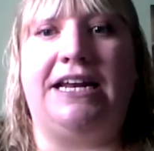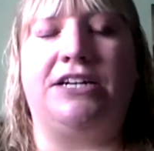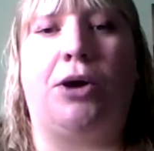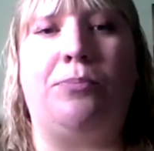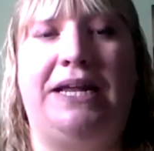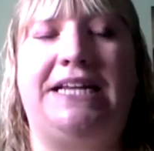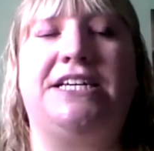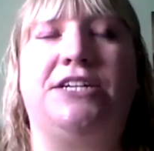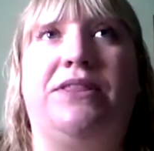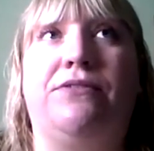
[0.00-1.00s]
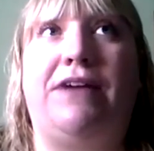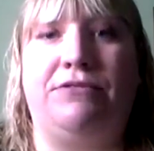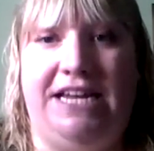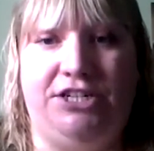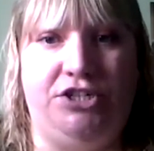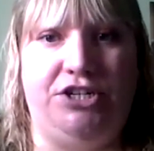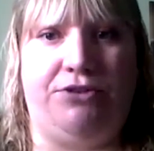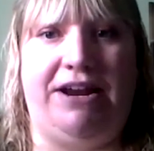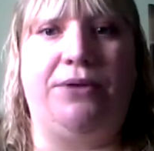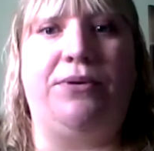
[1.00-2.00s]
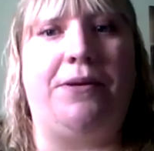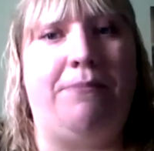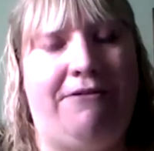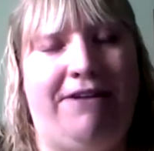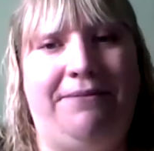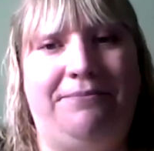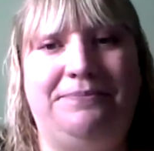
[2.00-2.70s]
and had completed with a foundation degree with a merit.